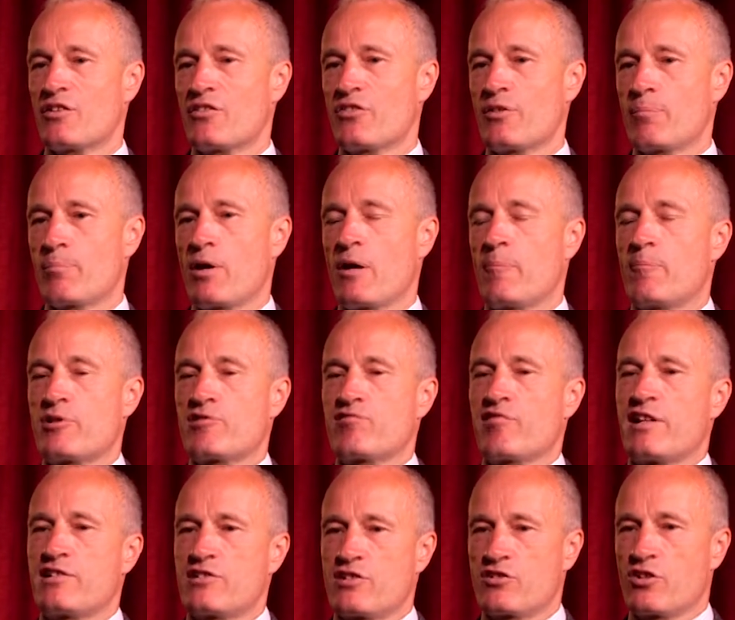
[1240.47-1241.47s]
the
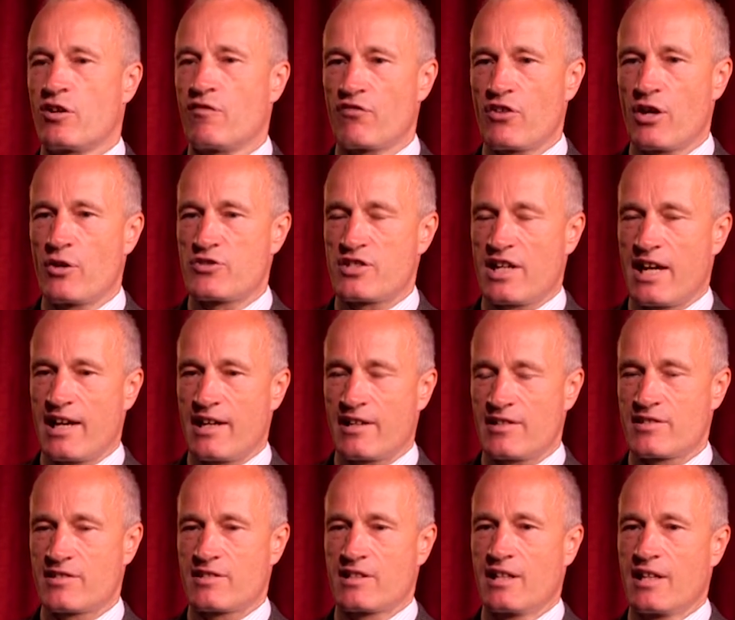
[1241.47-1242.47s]
perpetrators of those
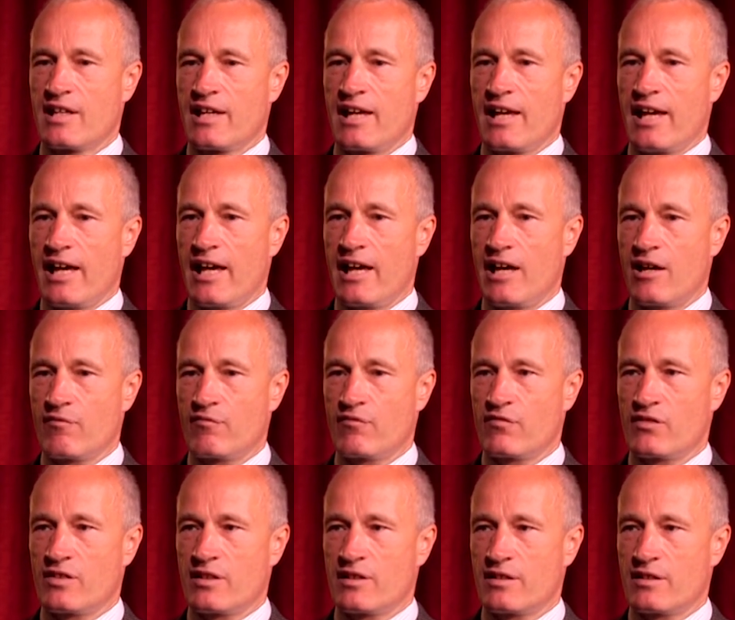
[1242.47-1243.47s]
acts have